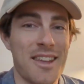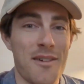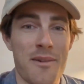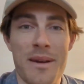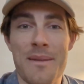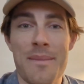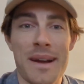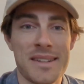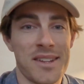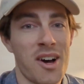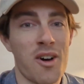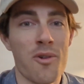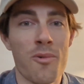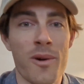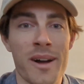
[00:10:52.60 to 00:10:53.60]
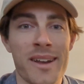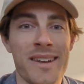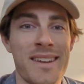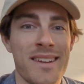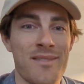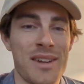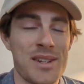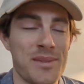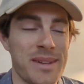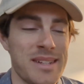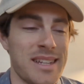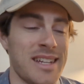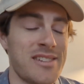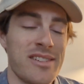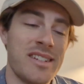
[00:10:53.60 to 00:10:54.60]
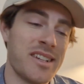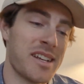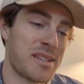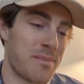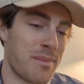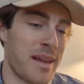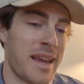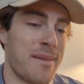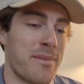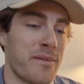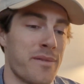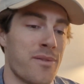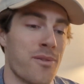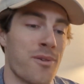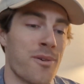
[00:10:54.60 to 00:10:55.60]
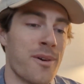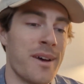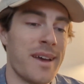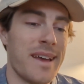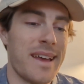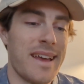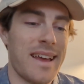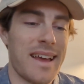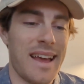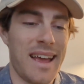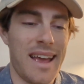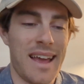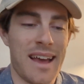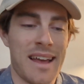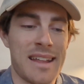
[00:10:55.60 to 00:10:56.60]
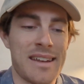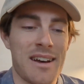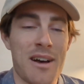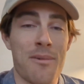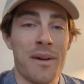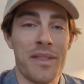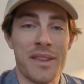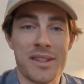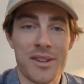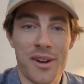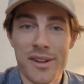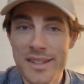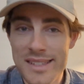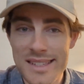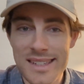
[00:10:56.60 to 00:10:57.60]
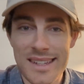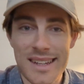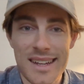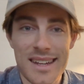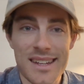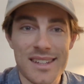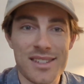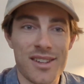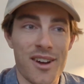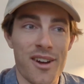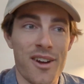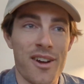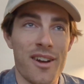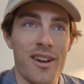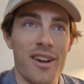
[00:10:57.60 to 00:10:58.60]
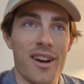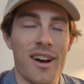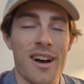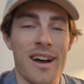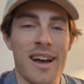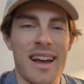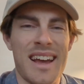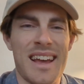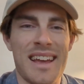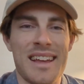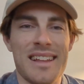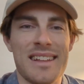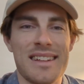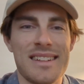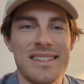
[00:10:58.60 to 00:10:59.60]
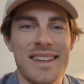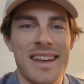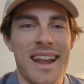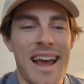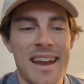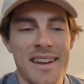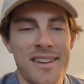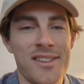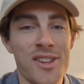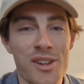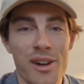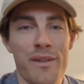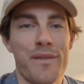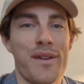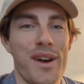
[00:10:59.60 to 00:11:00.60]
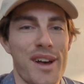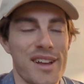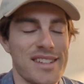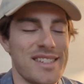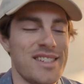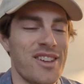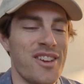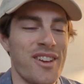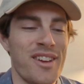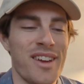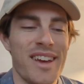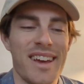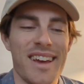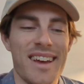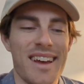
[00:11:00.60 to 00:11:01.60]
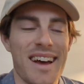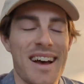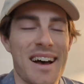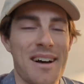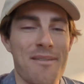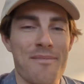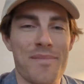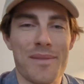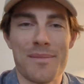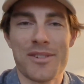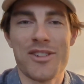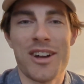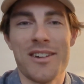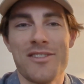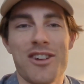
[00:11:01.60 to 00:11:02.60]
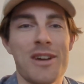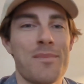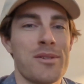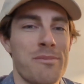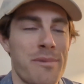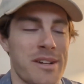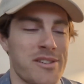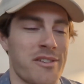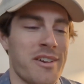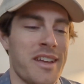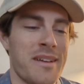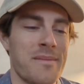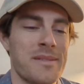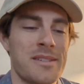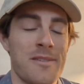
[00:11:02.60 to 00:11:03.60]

so we went back to hole 1, which we'd literally just played before, and I won the toss. So I said, Hayden, you go first. You try to put the pressure on him